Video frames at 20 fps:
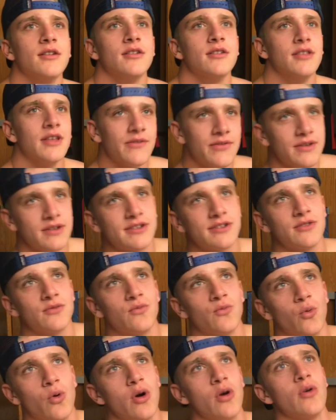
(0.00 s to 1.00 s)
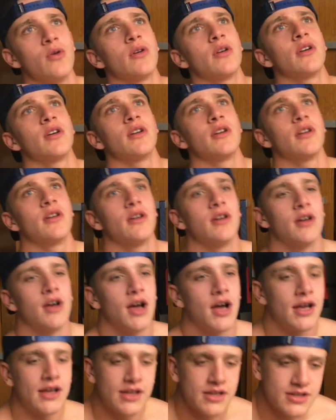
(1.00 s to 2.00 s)
The definition of woke,
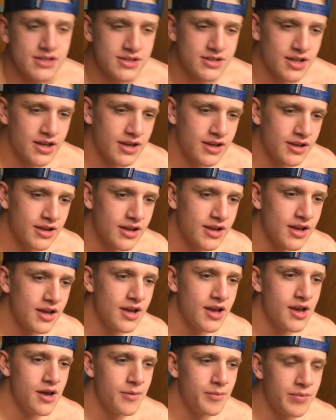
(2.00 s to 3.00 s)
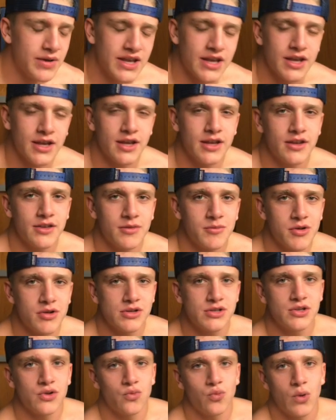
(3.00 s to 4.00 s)
I guess, is like being the
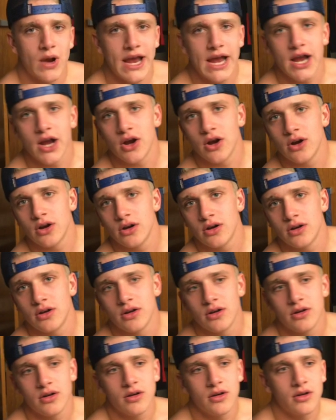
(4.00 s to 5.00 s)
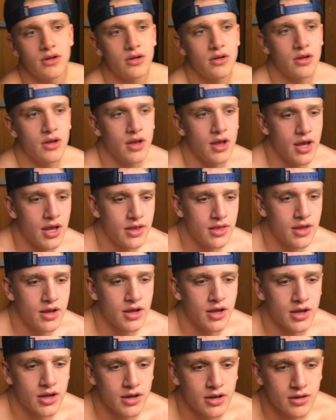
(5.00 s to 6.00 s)
most aware and
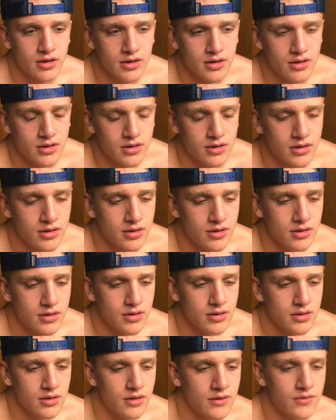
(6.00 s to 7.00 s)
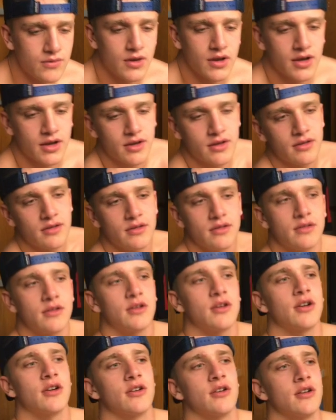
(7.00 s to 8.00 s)
like of like the
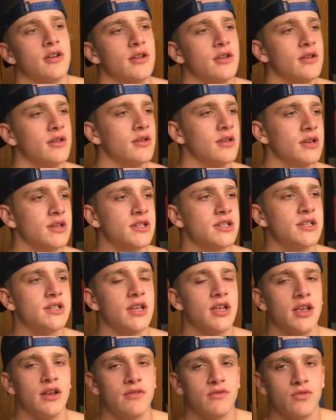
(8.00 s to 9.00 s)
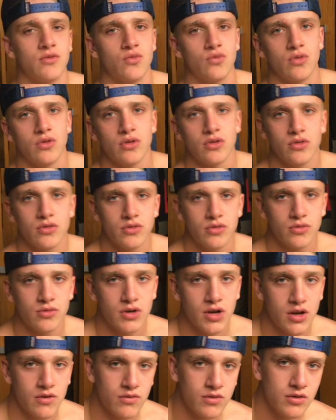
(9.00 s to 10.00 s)
current like state of the world or
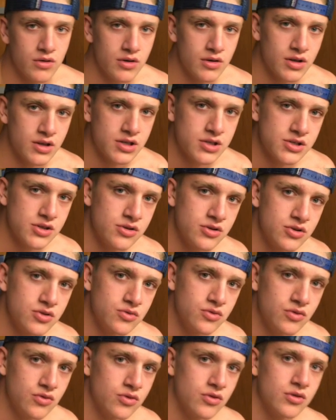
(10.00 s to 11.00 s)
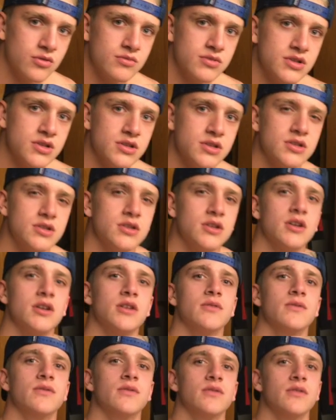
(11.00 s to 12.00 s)
whatever, like social norms and
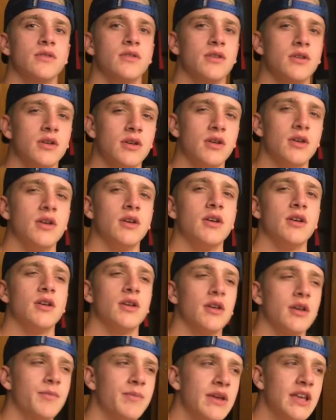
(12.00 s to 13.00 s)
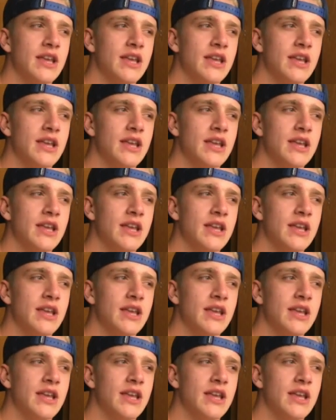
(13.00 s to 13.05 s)
stuff, like